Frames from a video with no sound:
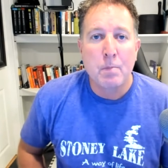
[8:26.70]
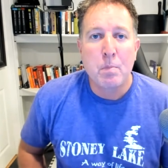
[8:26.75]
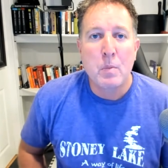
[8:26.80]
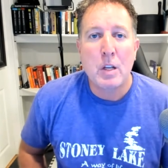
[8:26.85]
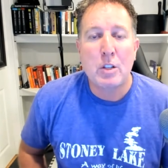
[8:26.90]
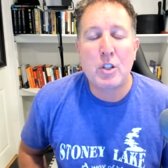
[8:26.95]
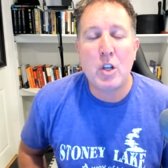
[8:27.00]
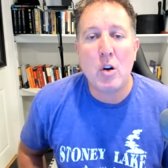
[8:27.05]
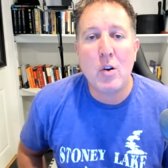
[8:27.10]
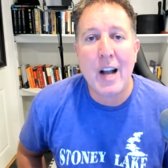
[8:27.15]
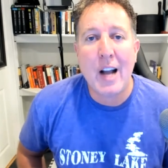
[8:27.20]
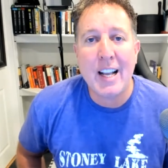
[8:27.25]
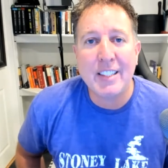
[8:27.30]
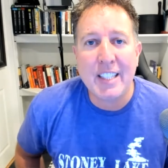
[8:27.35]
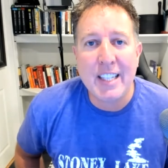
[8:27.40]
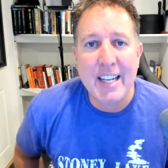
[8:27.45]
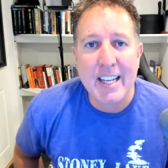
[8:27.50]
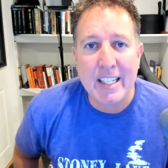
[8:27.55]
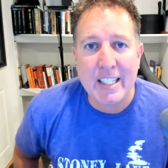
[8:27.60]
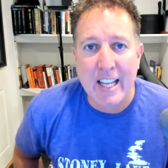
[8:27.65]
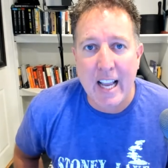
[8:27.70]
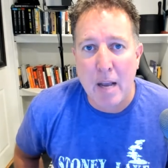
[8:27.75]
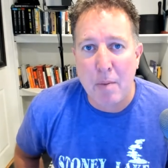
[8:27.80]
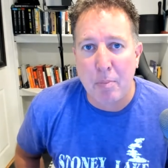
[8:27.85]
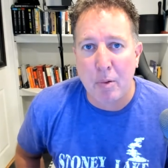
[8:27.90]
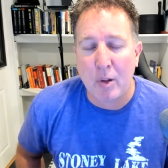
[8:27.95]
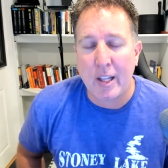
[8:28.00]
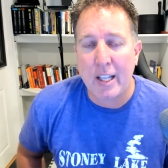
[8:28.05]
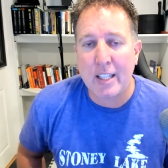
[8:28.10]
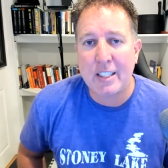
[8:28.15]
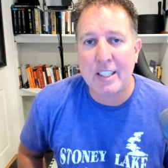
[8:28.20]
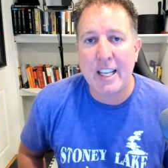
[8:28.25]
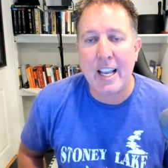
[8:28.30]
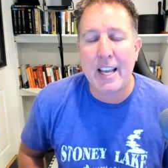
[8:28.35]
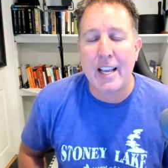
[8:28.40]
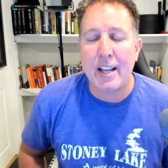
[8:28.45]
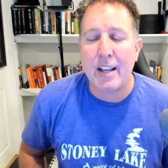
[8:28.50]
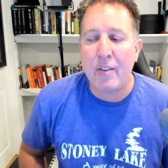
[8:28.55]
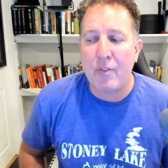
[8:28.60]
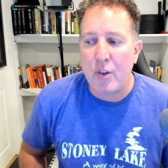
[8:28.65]
So as an example, let's
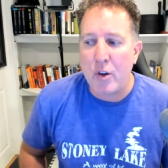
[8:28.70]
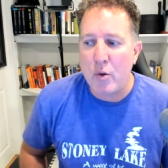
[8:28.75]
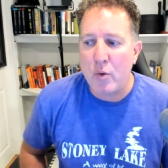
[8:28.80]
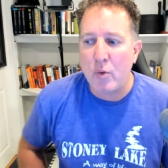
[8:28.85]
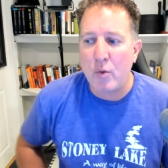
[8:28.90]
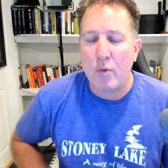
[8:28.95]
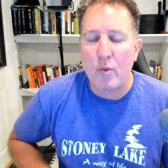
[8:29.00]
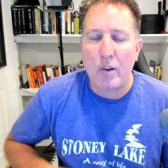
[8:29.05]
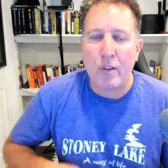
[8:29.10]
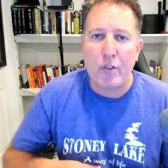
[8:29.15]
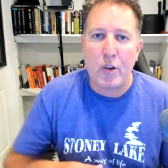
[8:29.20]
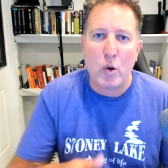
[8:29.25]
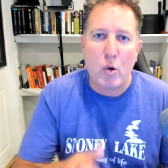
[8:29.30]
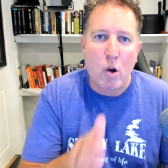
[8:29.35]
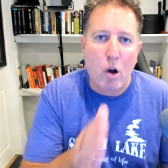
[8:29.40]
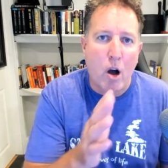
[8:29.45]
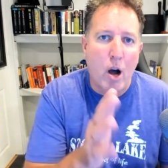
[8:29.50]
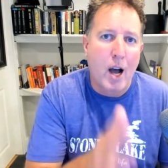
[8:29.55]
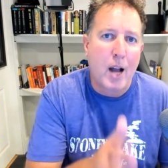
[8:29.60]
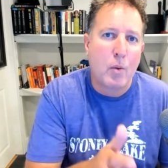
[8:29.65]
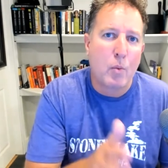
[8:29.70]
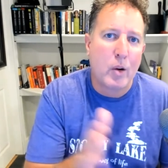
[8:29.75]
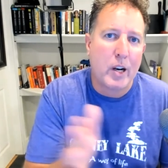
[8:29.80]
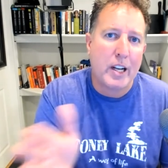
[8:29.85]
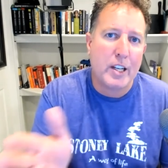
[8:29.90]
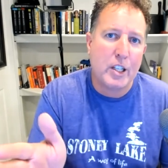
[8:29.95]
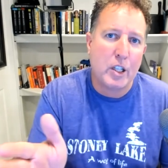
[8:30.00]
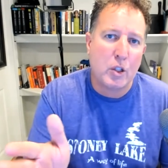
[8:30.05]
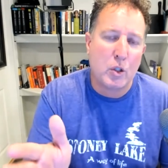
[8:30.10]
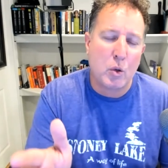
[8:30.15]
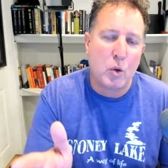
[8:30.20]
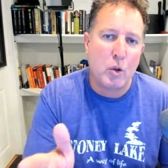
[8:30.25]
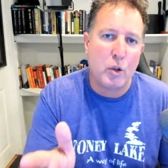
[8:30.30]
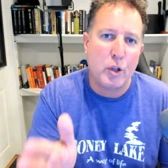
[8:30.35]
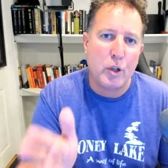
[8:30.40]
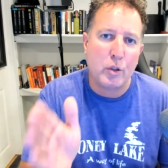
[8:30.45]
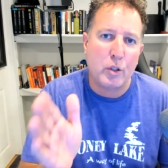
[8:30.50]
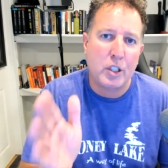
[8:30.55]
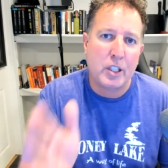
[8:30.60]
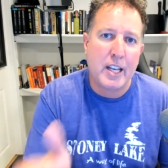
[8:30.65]
say if you if you caught what I just
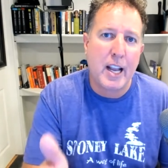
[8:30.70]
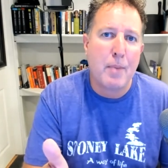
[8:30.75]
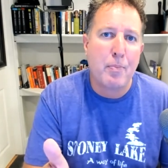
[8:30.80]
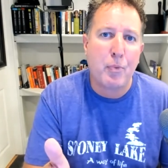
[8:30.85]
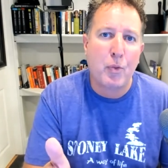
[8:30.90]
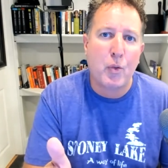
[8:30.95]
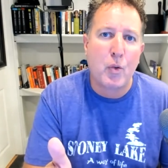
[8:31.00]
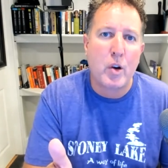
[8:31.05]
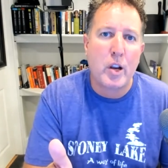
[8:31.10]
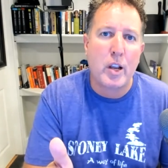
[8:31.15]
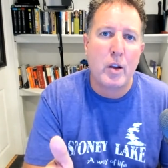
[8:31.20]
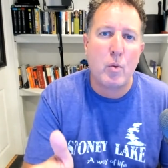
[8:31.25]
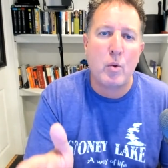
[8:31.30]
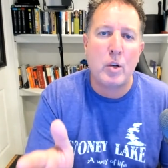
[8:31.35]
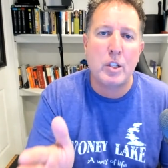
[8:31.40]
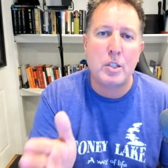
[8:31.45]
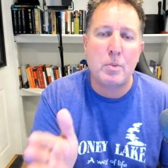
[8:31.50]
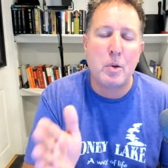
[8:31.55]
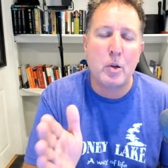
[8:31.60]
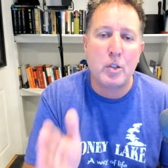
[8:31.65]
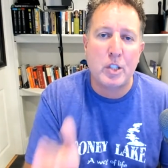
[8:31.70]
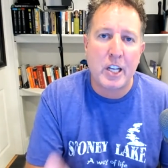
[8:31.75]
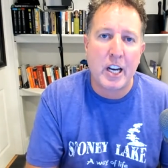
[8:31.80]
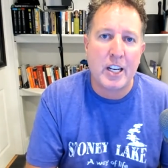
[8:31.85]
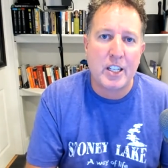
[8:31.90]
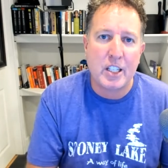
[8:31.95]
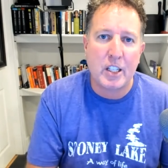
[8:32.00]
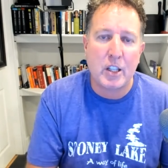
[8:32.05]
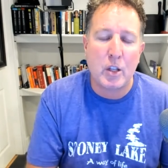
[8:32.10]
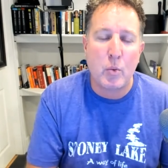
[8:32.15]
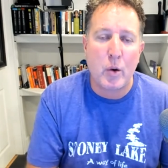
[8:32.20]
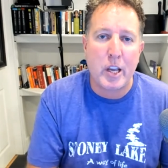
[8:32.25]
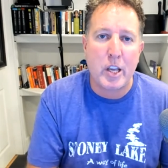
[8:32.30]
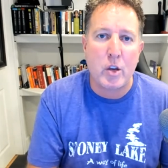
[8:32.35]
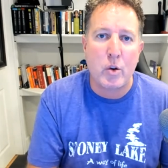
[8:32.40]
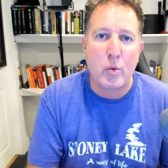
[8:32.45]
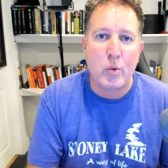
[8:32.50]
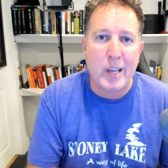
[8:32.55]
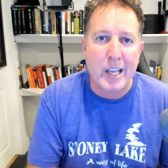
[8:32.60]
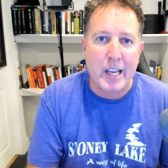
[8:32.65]
told you, step 3 was about changing the way
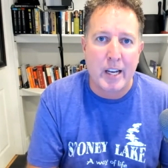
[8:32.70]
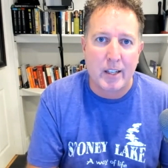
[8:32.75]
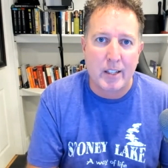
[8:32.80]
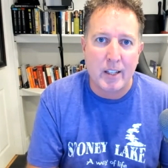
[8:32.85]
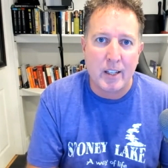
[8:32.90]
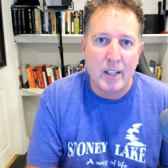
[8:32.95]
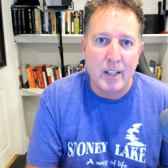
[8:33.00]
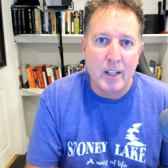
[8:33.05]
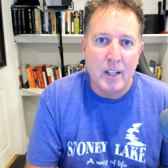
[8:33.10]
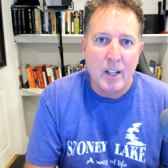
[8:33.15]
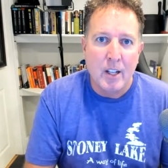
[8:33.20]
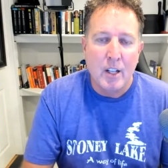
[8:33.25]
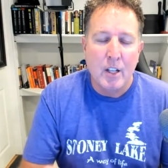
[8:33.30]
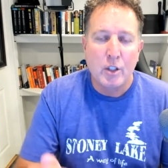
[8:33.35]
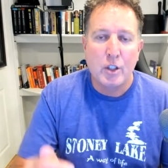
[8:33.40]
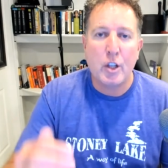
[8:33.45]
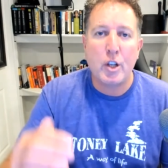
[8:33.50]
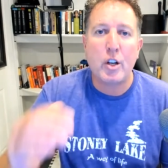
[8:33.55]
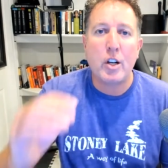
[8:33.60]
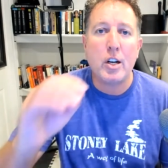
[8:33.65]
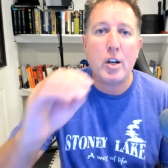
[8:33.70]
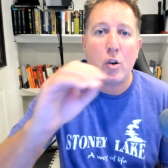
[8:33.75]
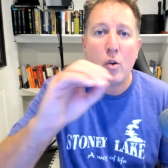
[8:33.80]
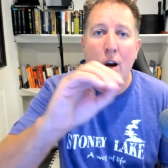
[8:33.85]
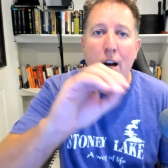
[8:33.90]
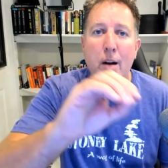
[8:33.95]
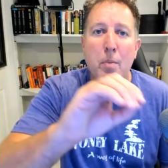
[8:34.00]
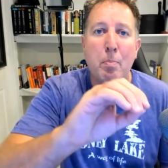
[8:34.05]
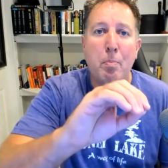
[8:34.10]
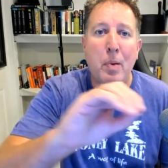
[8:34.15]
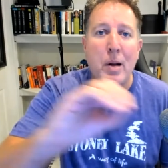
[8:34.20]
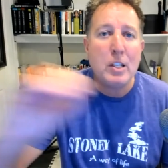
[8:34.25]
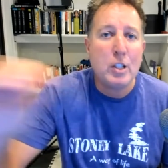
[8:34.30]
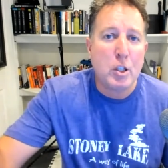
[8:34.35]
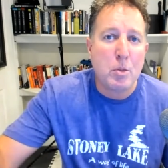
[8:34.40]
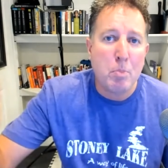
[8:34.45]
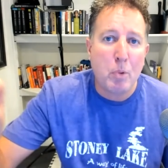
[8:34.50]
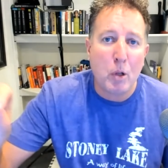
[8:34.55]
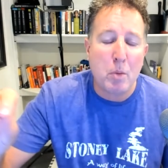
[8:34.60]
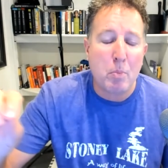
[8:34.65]
you eat. So you're going to create a
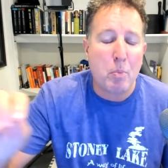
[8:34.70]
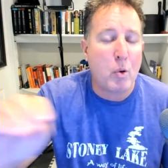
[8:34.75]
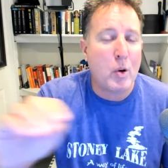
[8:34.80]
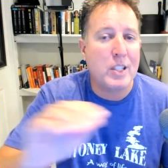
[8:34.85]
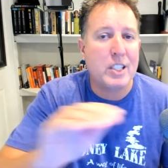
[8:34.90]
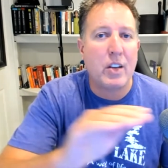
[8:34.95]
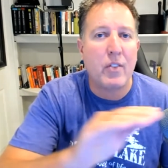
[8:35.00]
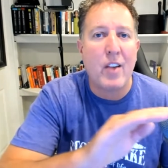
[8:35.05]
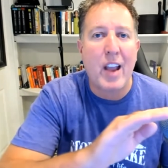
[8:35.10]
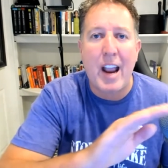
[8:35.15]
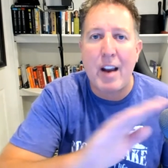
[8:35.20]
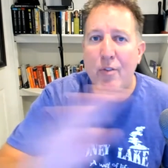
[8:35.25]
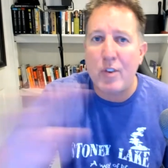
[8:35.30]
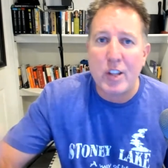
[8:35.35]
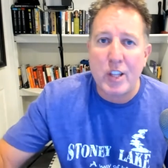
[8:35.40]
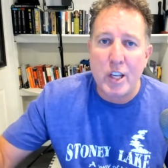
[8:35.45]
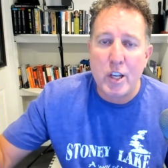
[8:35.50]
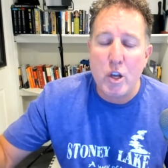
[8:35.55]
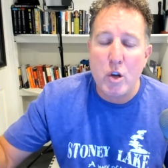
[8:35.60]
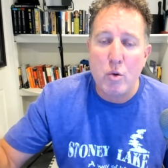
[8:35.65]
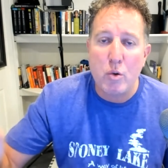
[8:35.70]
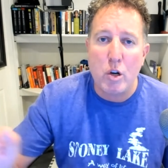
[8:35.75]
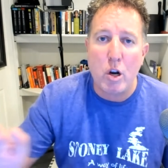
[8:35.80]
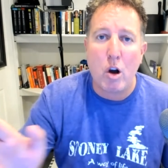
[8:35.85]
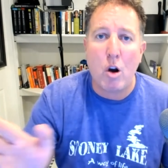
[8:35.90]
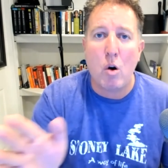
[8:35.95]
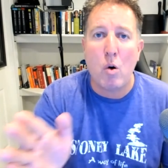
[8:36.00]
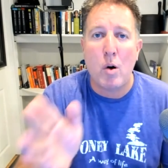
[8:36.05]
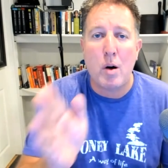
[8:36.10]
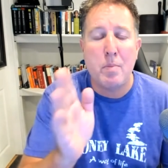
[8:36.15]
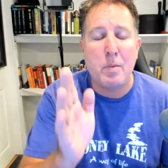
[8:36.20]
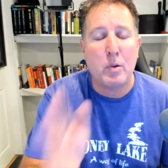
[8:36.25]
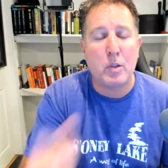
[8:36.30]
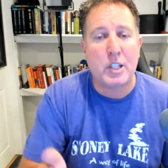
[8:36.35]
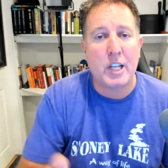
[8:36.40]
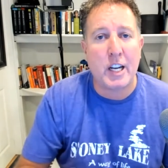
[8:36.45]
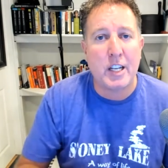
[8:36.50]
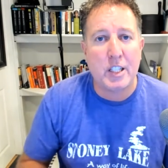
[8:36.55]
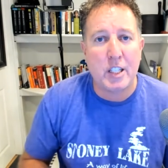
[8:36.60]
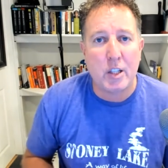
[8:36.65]
bunch of bullet points of everything you know about
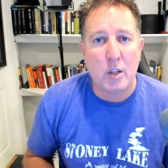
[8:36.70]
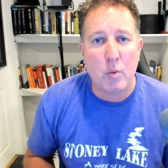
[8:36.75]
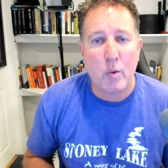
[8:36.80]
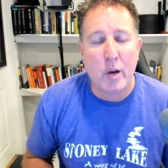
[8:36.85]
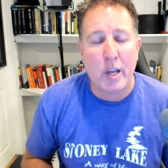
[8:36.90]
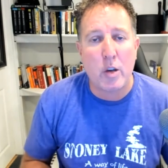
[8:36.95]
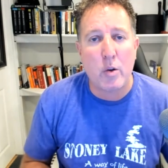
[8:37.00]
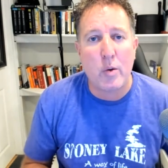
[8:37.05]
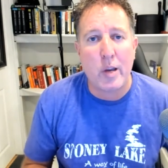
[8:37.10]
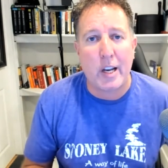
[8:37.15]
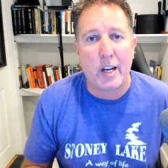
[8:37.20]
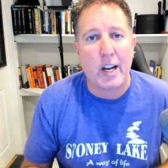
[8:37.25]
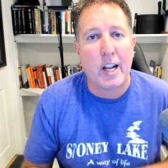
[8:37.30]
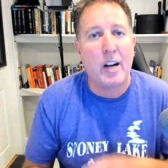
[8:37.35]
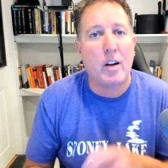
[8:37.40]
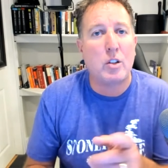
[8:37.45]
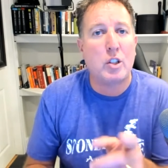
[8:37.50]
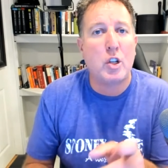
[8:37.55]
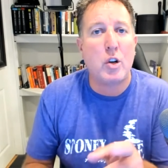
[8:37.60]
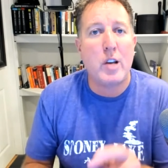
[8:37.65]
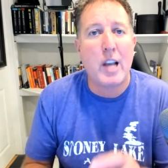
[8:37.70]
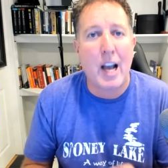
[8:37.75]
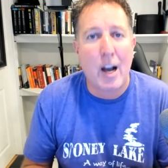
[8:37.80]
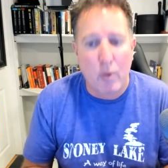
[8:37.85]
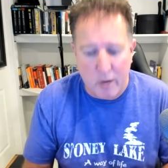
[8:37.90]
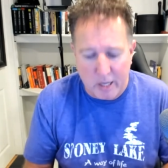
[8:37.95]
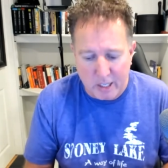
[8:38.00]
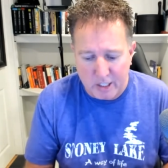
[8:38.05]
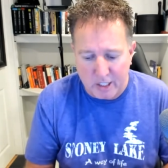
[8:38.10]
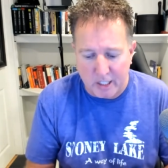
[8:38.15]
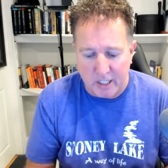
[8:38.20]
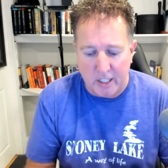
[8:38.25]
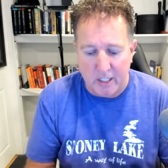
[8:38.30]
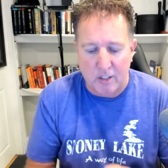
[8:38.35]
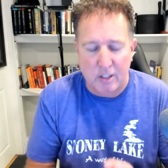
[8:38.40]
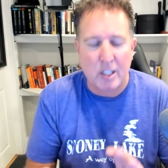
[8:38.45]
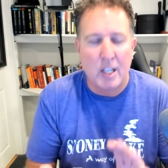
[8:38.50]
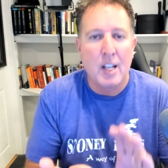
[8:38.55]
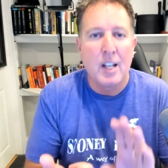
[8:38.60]
changing the way you eat. And I'll show you how easy it is.